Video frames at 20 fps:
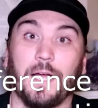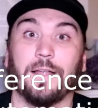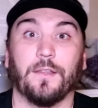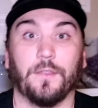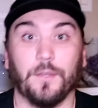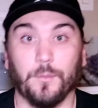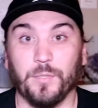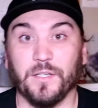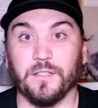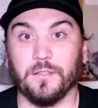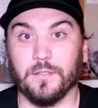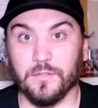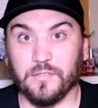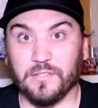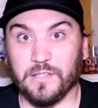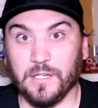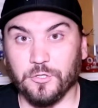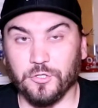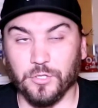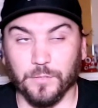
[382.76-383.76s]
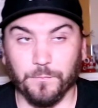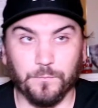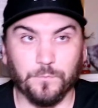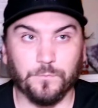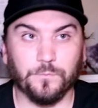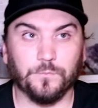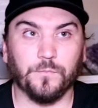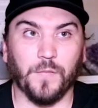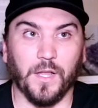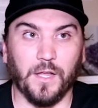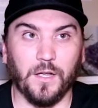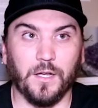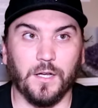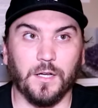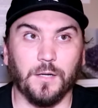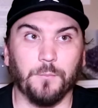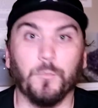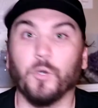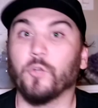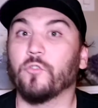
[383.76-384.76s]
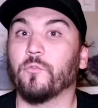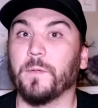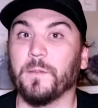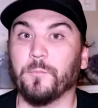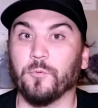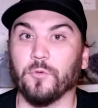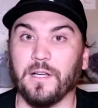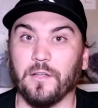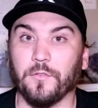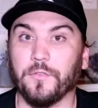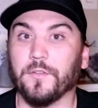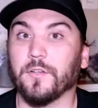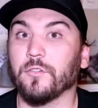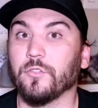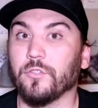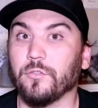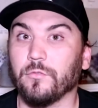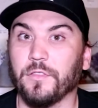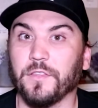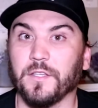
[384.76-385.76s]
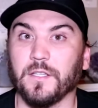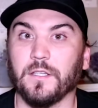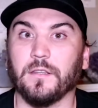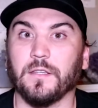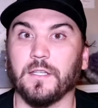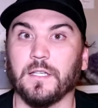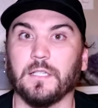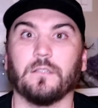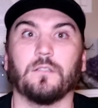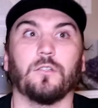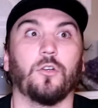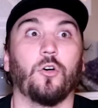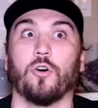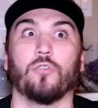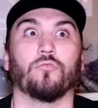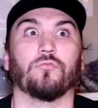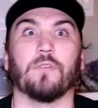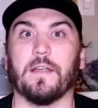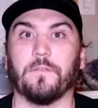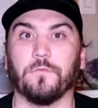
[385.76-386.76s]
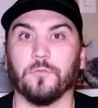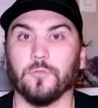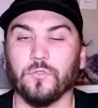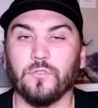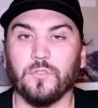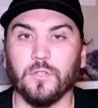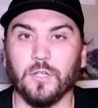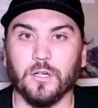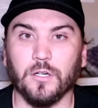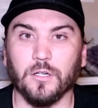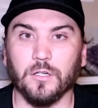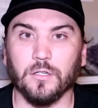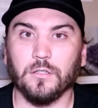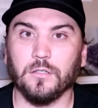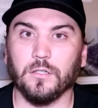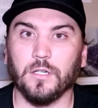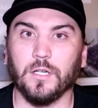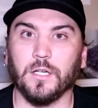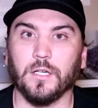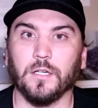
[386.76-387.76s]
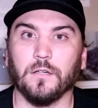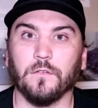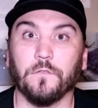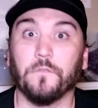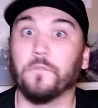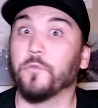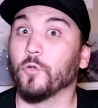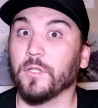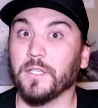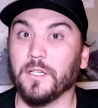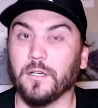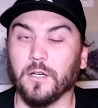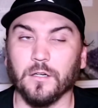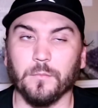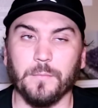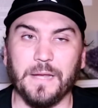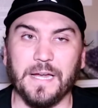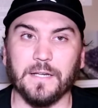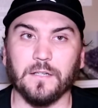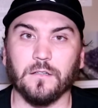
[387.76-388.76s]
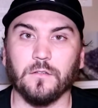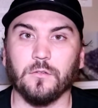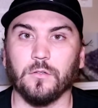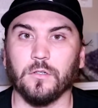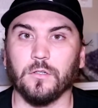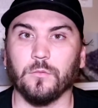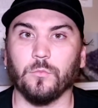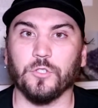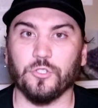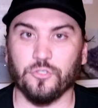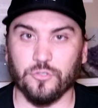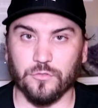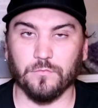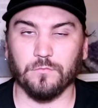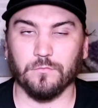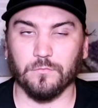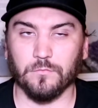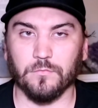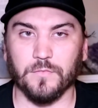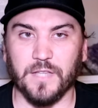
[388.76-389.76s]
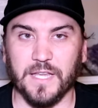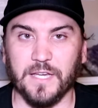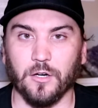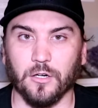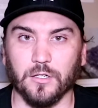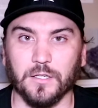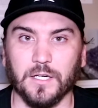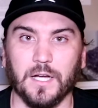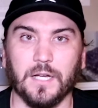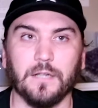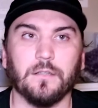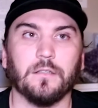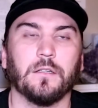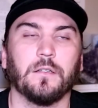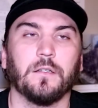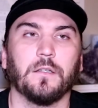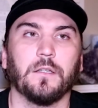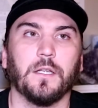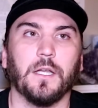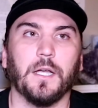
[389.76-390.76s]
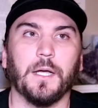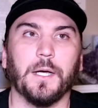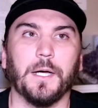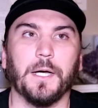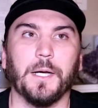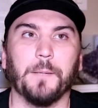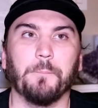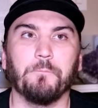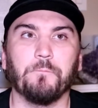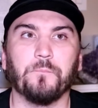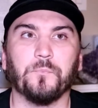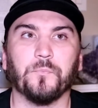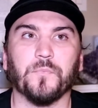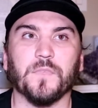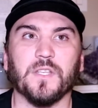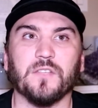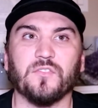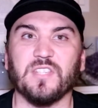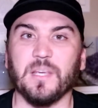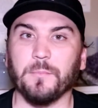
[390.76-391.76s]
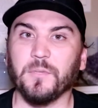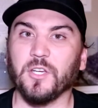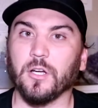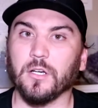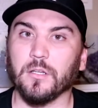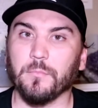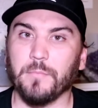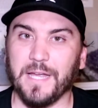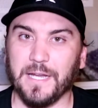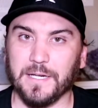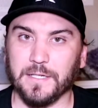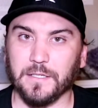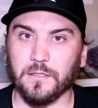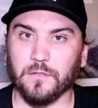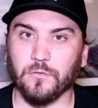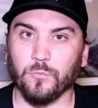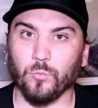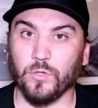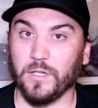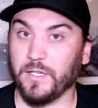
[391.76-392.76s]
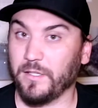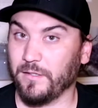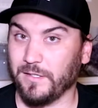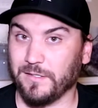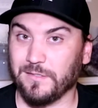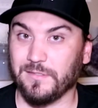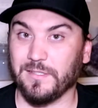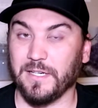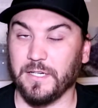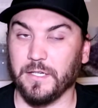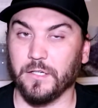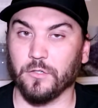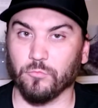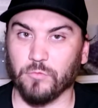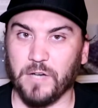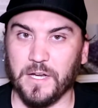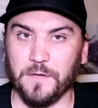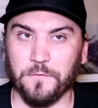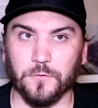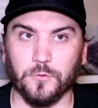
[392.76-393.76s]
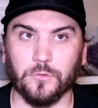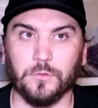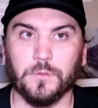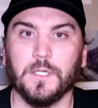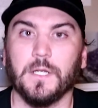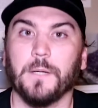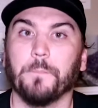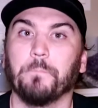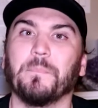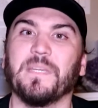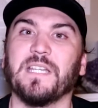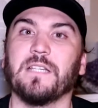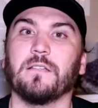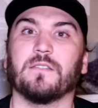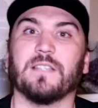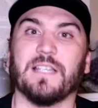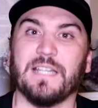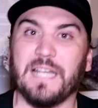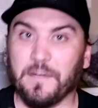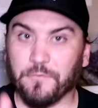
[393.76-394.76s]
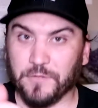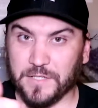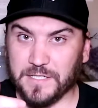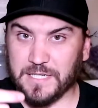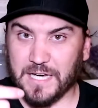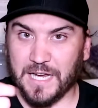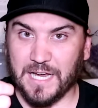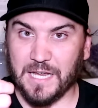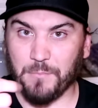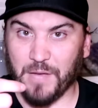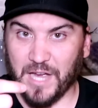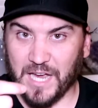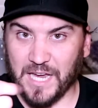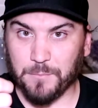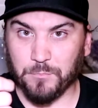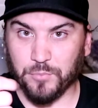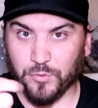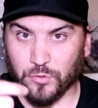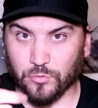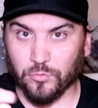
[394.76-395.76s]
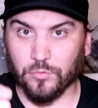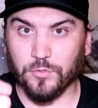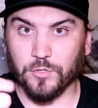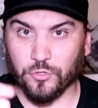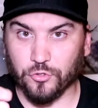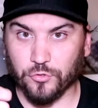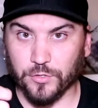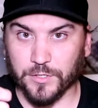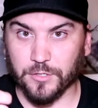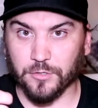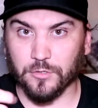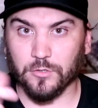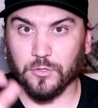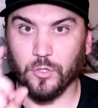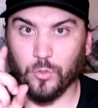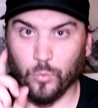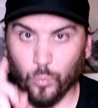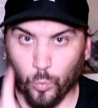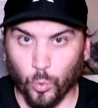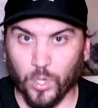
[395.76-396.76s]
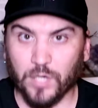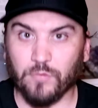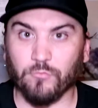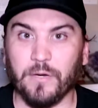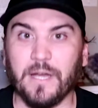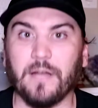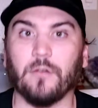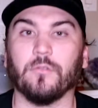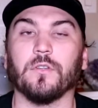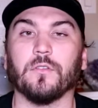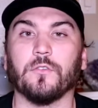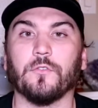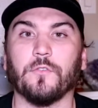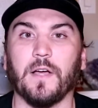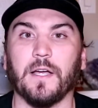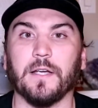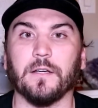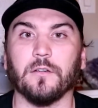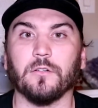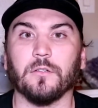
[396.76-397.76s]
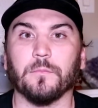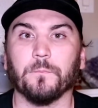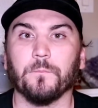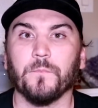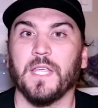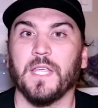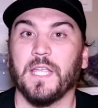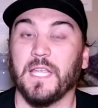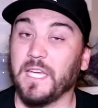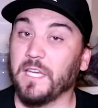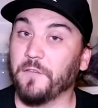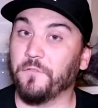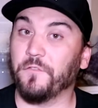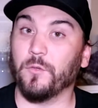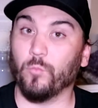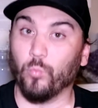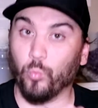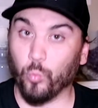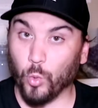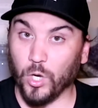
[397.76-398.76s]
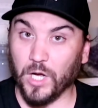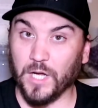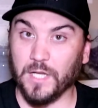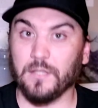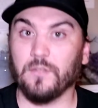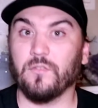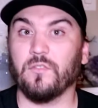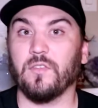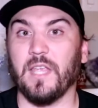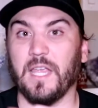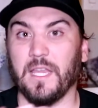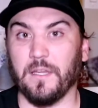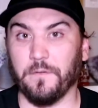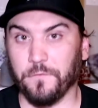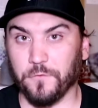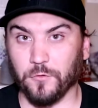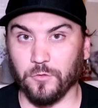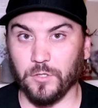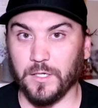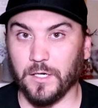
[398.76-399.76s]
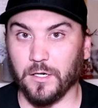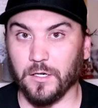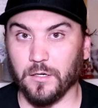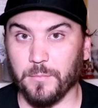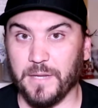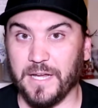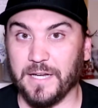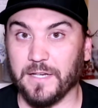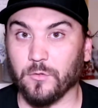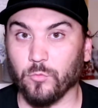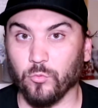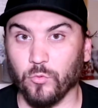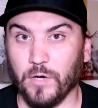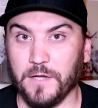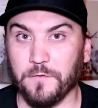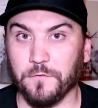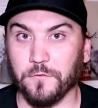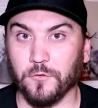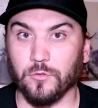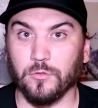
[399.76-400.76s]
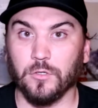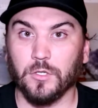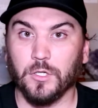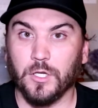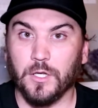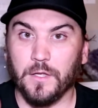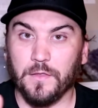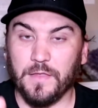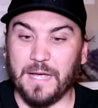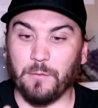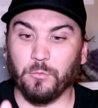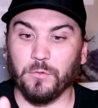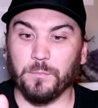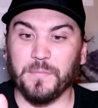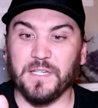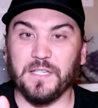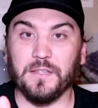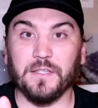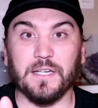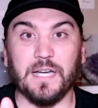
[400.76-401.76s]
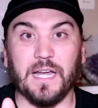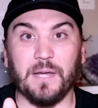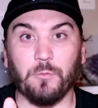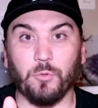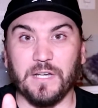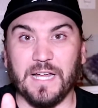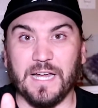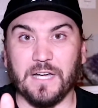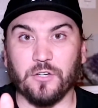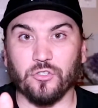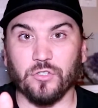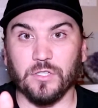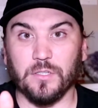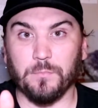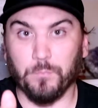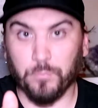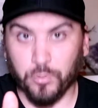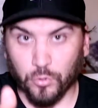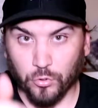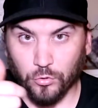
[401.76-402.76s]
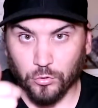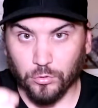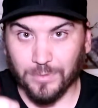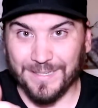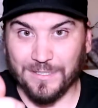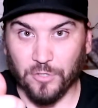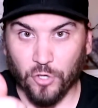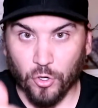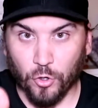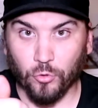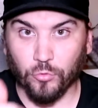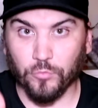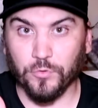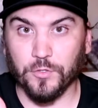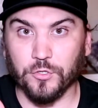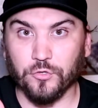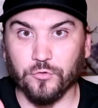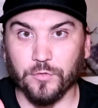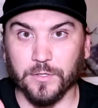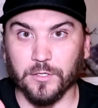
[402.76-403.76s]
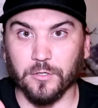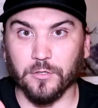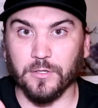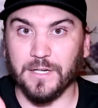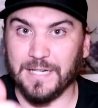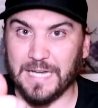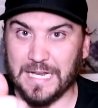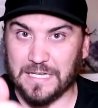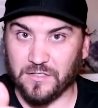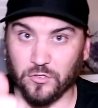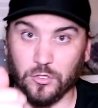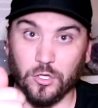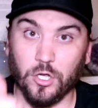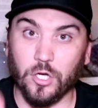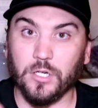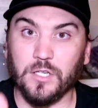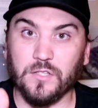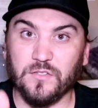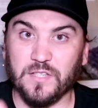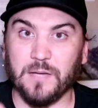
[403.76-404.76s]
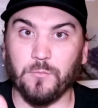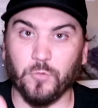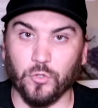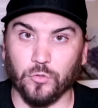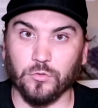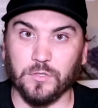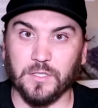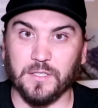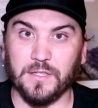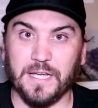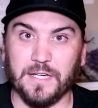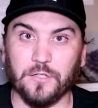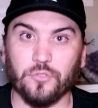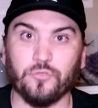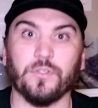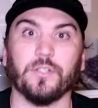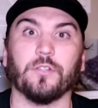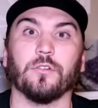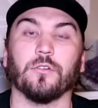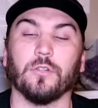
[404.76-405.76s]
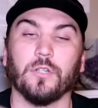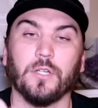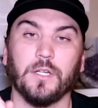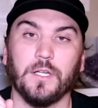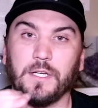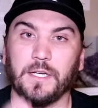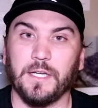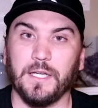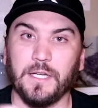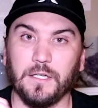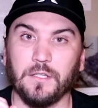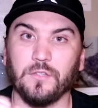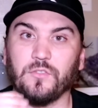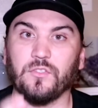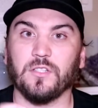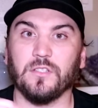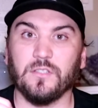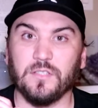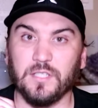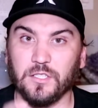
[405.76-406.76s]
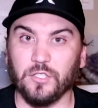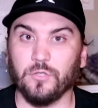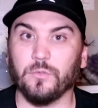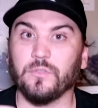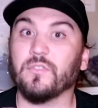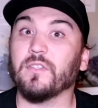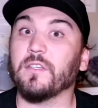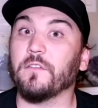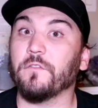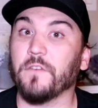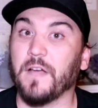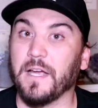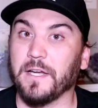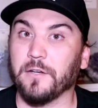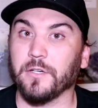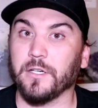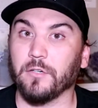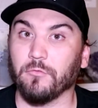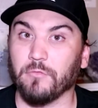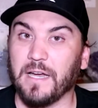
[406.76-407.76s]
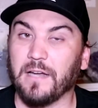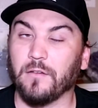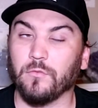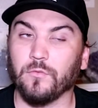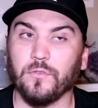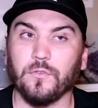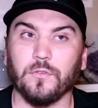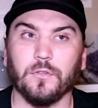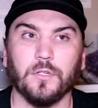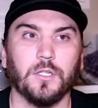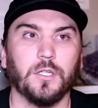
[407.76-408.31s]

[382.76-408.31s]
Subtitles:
The big discussion. Most people out there do think that all rifles are fully automatic, which they are not. Semi-automatic, let's say in a rifle, means that every time I pull the trigger, one round is fired. If it was a fully automatic rifle, that would mean that I would actually pull and hold the trigger, and as long as I'm holding that trigger, it is continuously firing rounds.